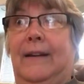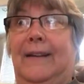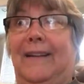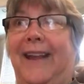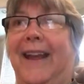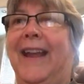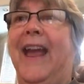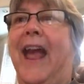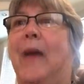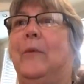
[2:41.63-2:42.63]
okay,
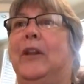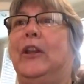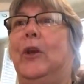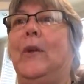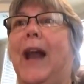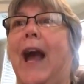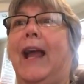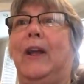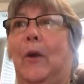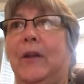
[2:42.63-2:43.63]
and when you and
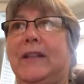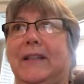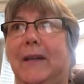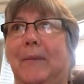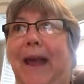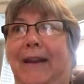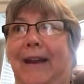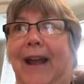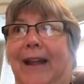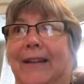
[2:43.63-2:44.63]
I go to sleep at
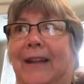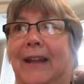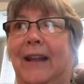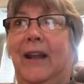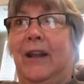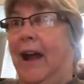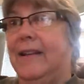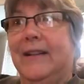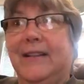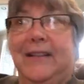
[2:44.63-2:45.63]
night,
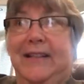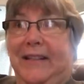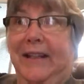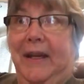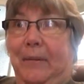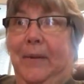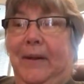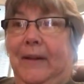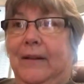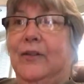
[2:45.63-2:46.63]
God doesn't sleep.
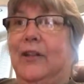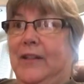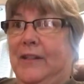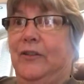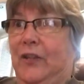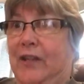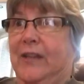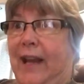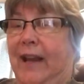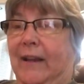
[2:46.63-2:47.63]
She's she's
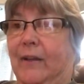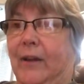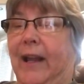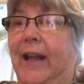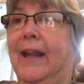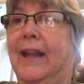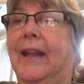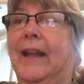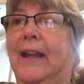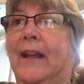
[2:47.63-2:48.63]
saying okay.
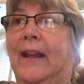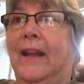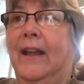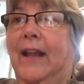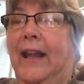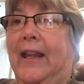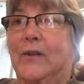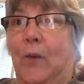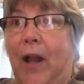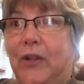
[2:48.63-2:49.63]

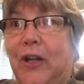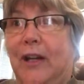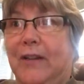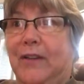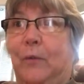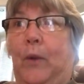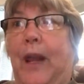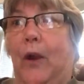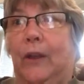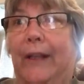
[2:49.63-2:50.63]
He's watching us, and
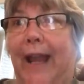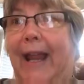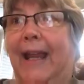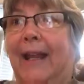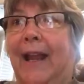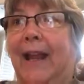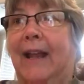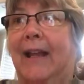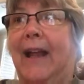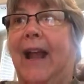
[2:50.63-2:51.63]
we are laying
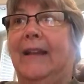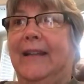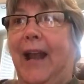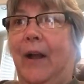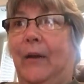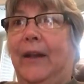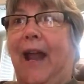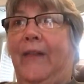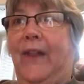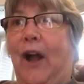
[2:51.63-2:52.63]
down
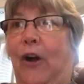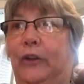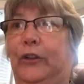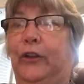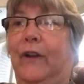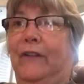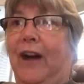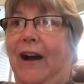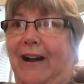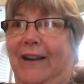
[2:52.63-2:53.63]
at the altar of
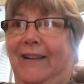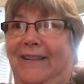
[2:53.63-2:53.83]
God.